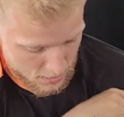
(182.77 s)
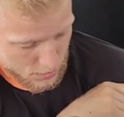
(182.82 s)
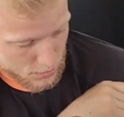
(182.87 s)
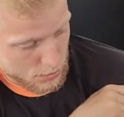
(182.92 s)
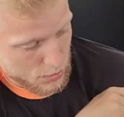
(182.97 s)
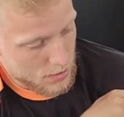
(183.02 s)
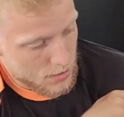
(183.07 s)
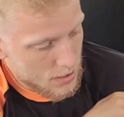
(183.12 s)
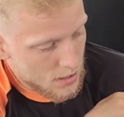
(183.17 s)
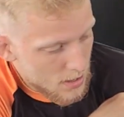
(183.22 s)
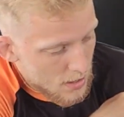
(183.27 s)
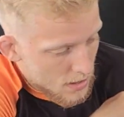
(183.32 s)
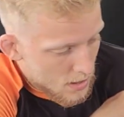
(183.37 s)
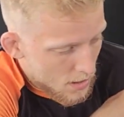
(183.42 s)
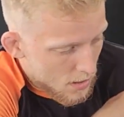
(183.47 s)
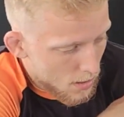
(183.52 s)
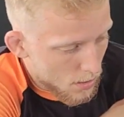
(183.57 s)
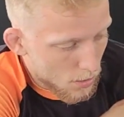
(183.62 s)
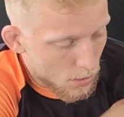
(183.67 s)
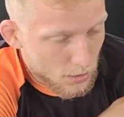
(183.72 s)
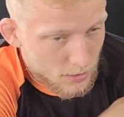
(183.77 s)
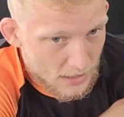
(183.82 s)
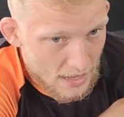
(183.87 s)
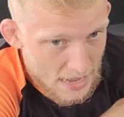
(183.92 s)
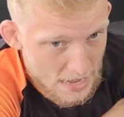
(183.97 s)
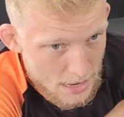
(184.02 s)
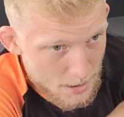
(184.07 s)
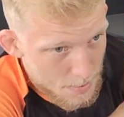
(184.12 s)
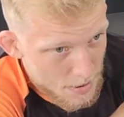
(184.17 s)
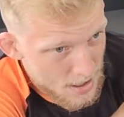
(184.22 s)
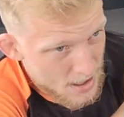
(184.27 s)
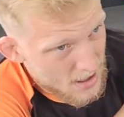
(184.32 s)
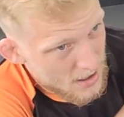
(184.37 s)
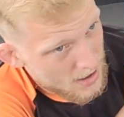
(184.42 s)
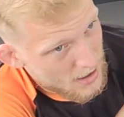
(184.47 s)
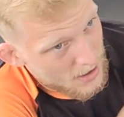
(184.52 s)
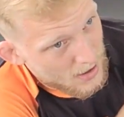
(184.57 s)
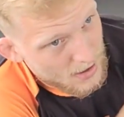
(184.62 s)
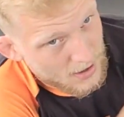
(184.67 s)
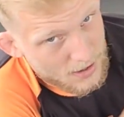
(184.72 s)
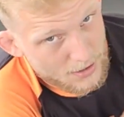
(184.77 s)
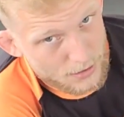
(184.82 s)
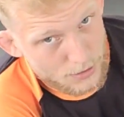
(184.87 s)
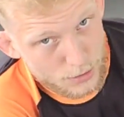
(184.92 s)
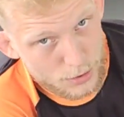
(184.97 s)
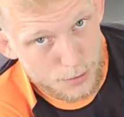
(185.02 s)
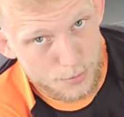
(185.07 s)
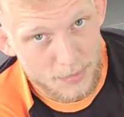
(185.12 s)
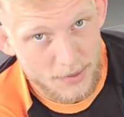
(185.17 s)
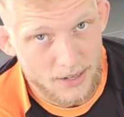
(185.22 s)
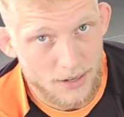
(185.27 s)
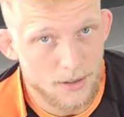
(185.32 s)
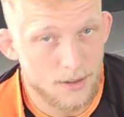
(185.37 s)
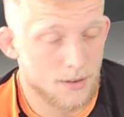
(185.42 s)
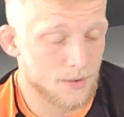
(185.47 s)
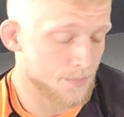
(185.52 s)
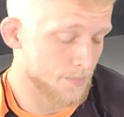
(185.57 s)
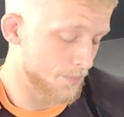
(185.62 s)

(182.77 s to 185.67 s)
here you lock the hip and you spin.